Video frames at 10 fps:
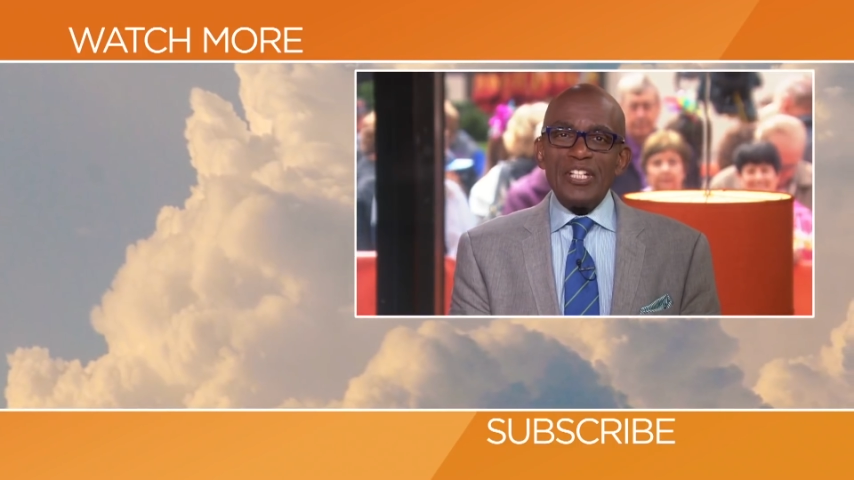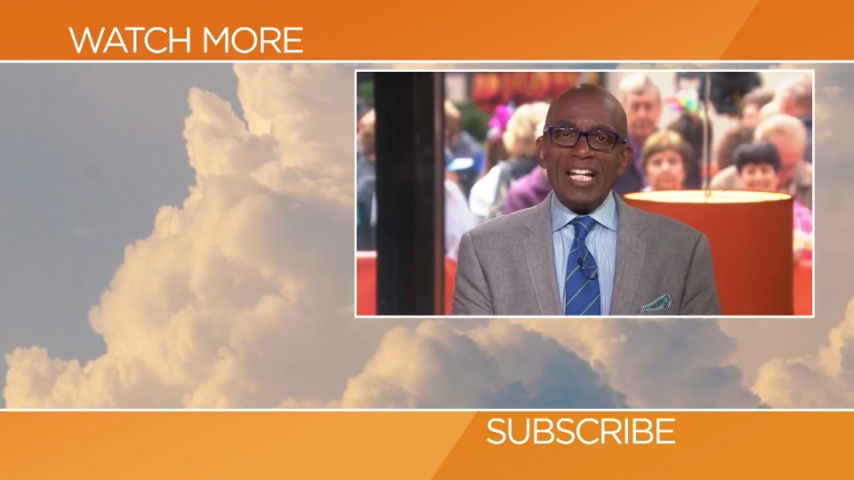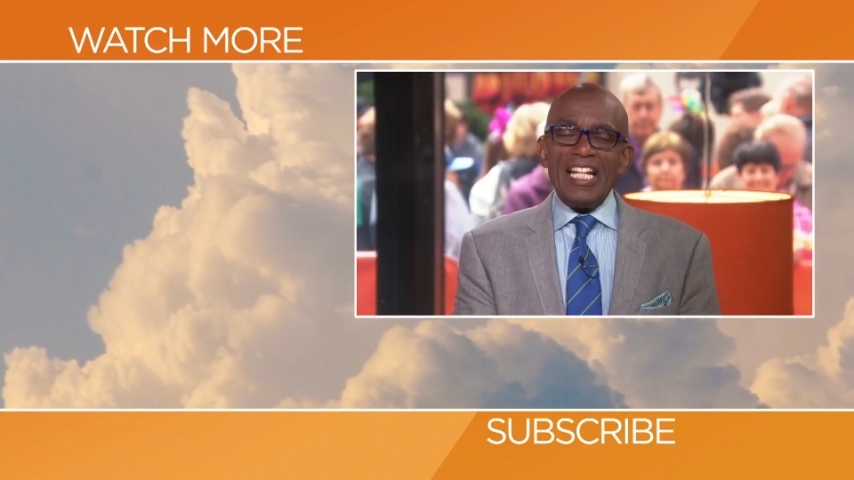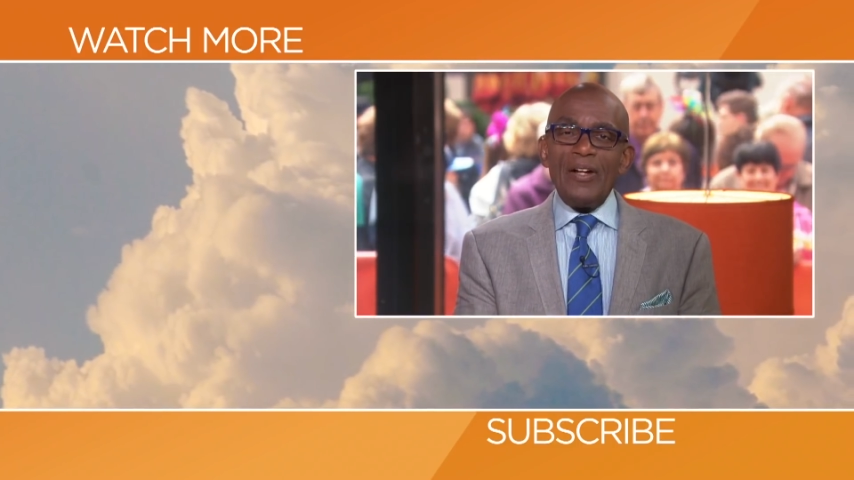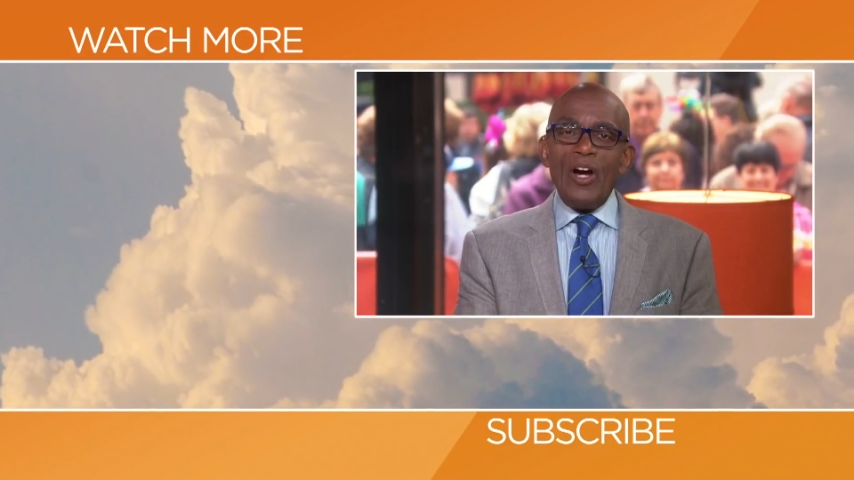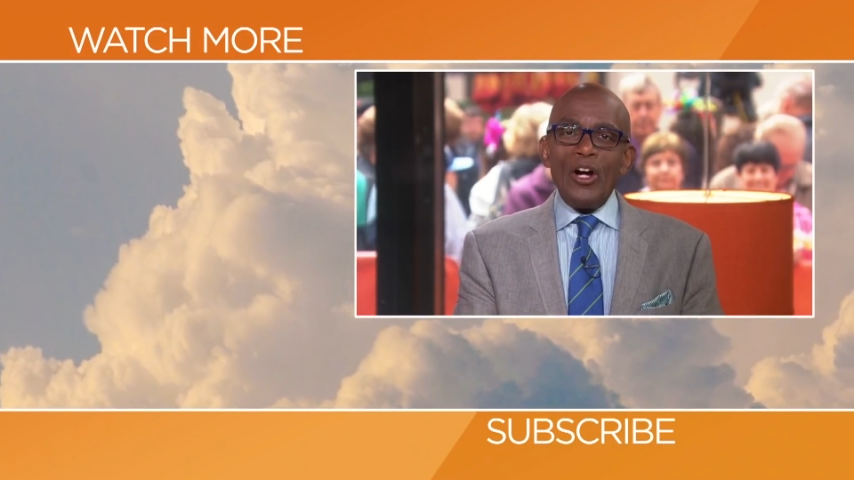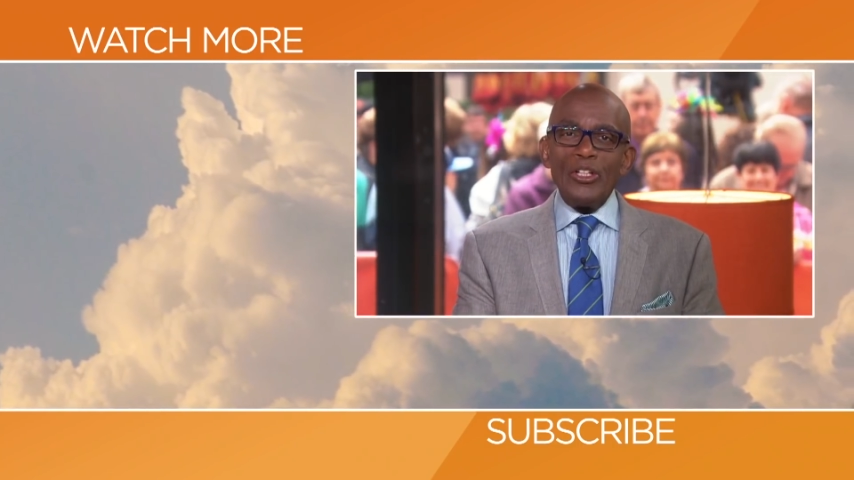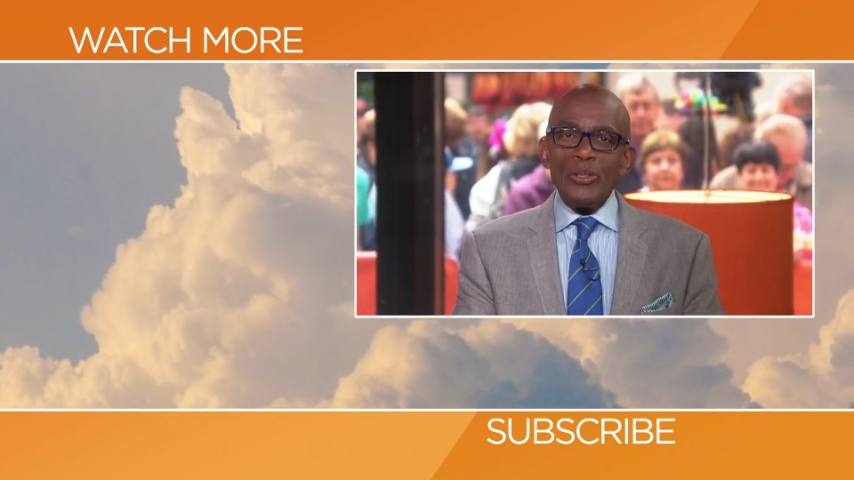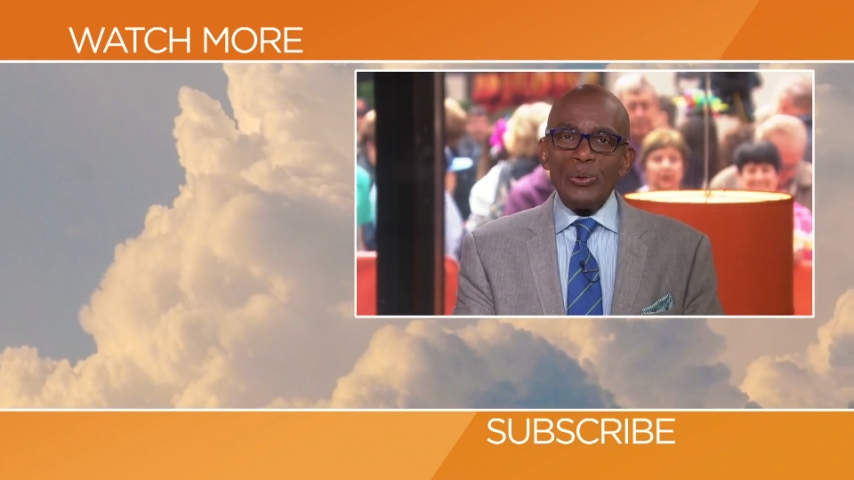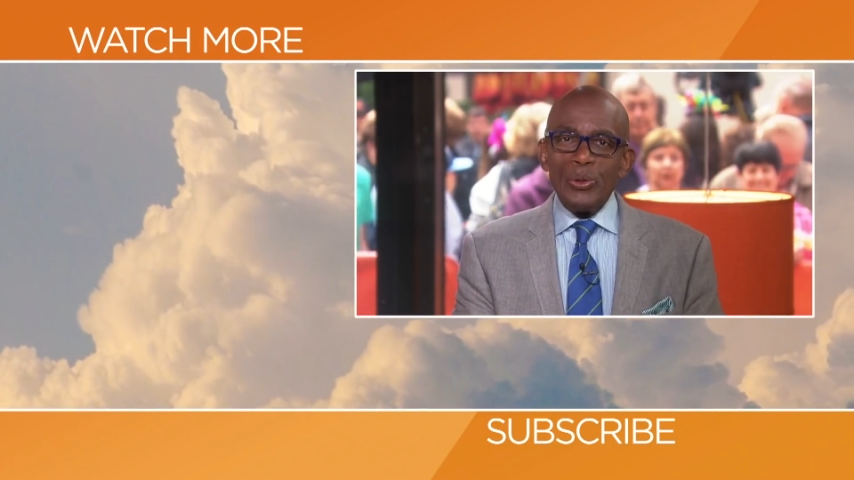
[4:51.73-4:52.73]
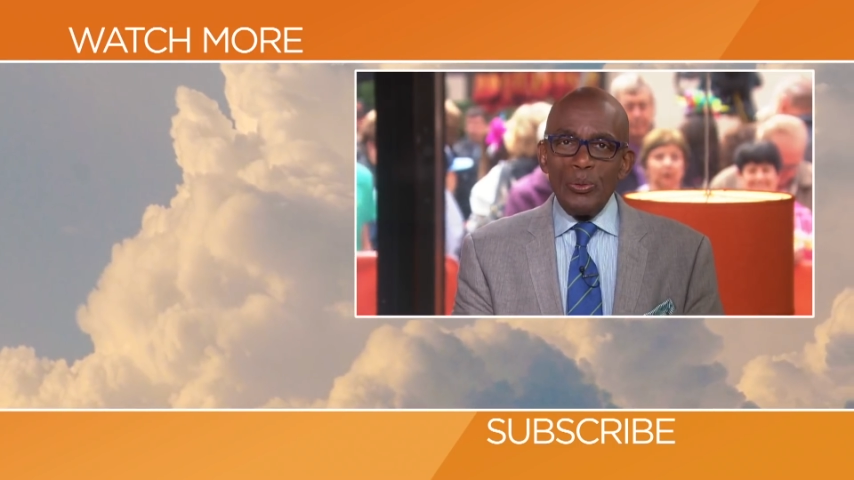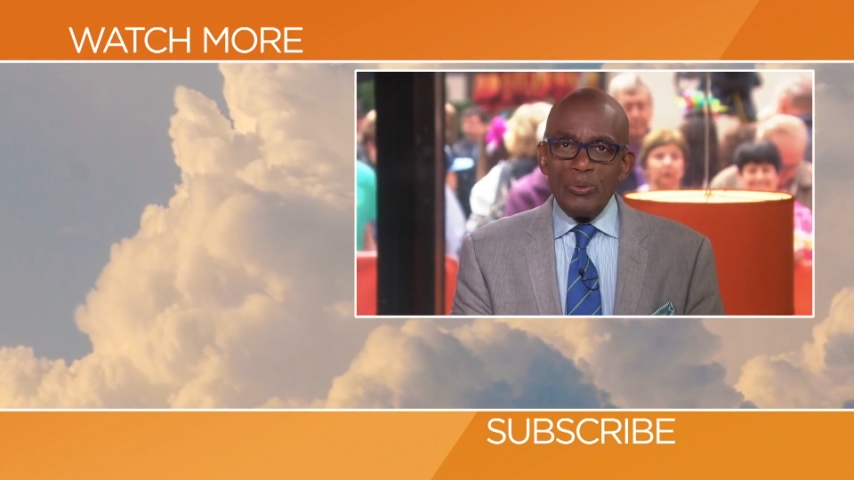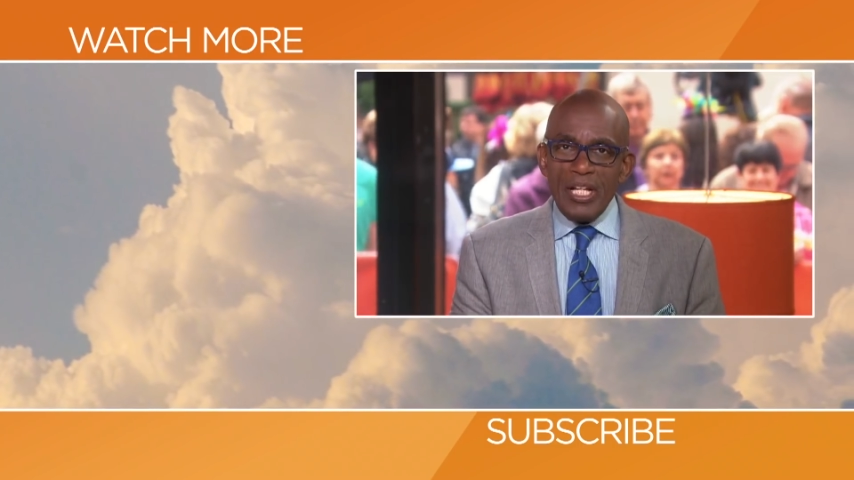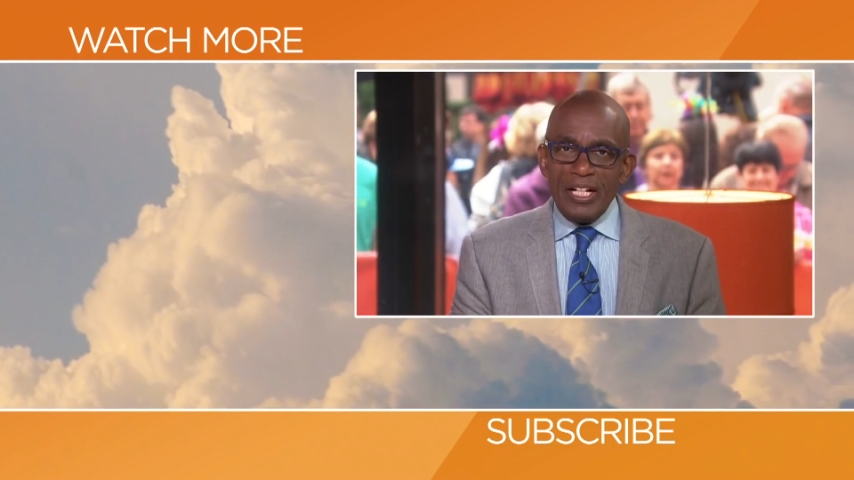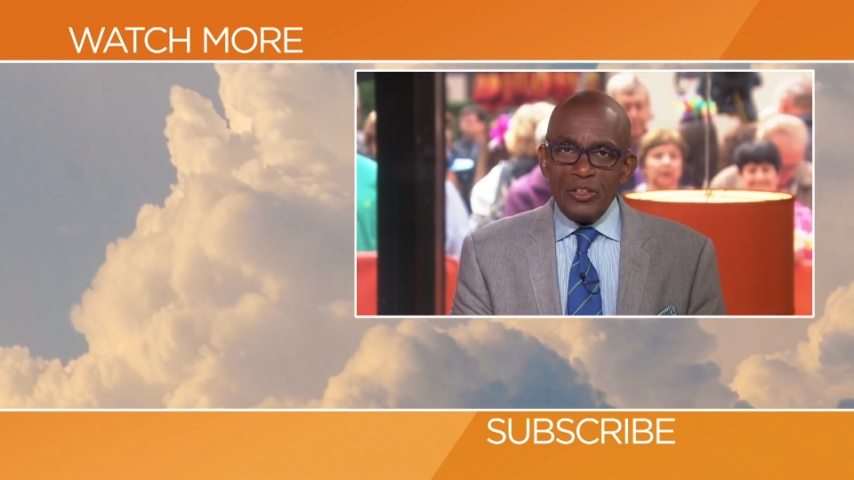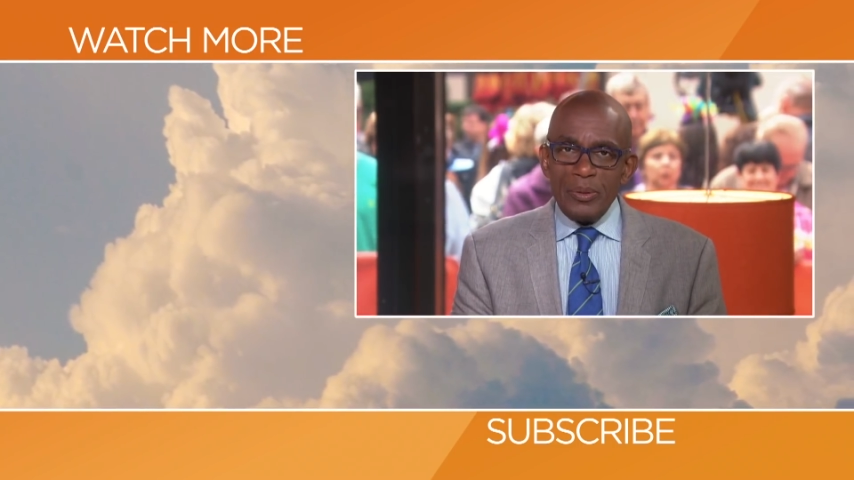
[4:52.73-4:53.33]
checking out our YouTube channel.